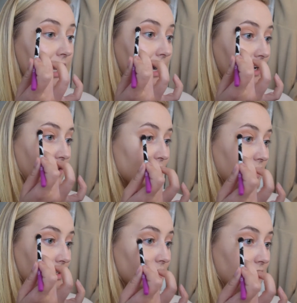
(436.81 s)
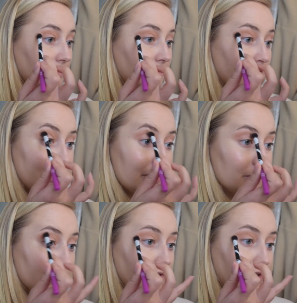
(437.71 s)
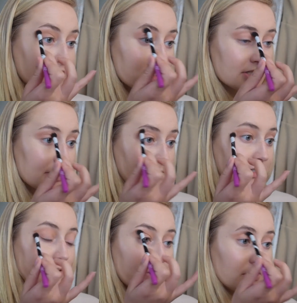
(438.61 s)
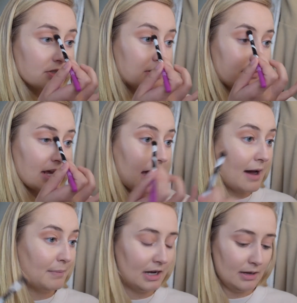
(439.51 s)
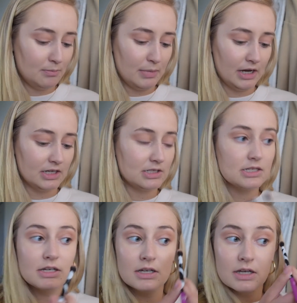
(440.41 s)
I know that there were launches that were supposed to be happening, but